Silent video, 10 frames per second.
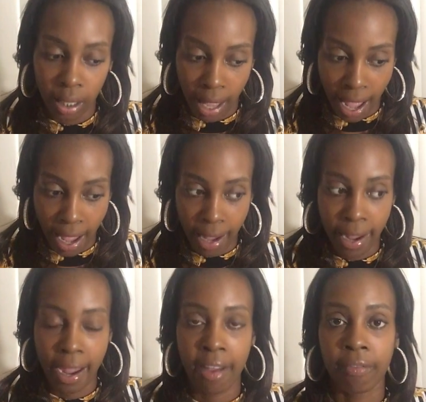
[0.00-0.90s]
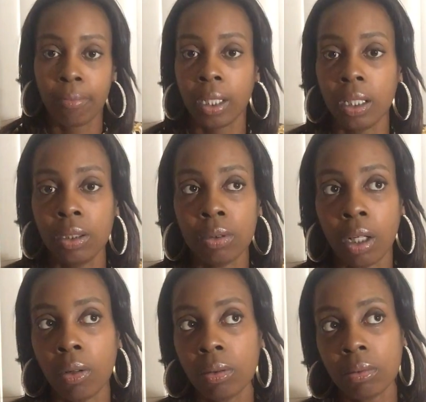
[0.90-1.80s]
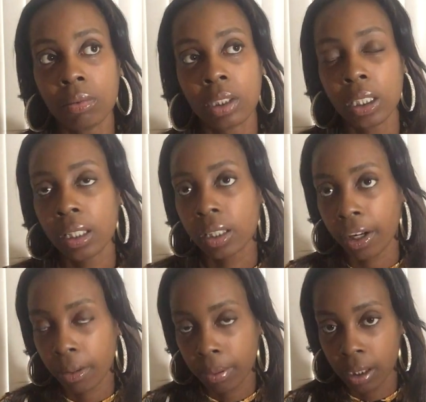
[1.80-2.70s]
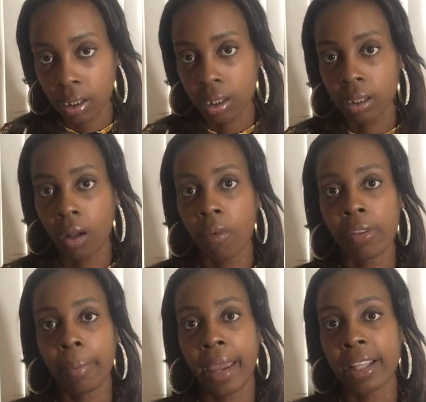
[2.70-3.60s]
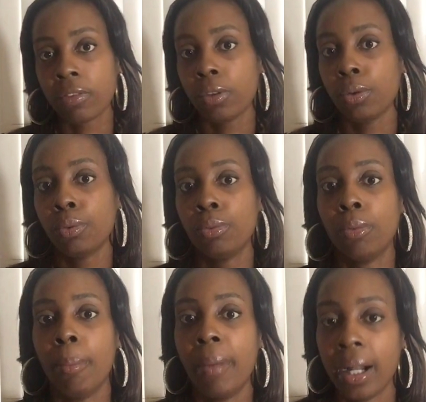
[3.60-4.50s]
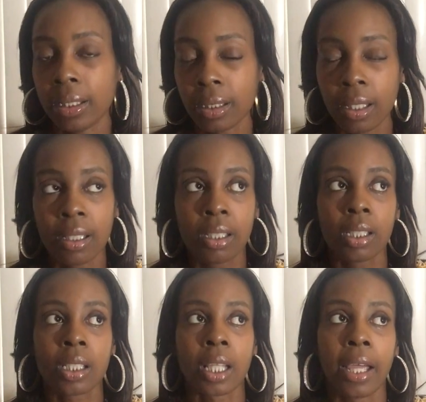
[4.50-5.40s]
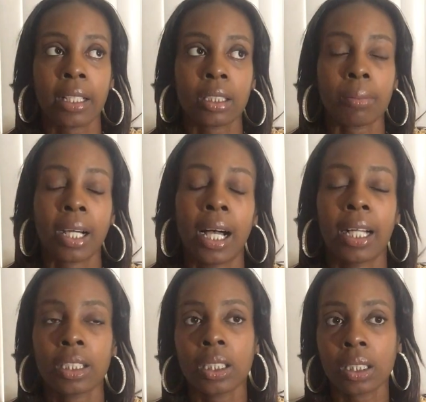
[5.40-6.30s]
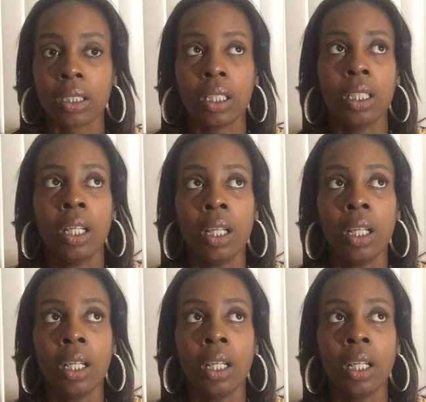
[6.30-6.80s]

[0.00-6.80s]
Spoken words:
I have been, you know, seeing therapists over the past few months, and it's just like subconsciously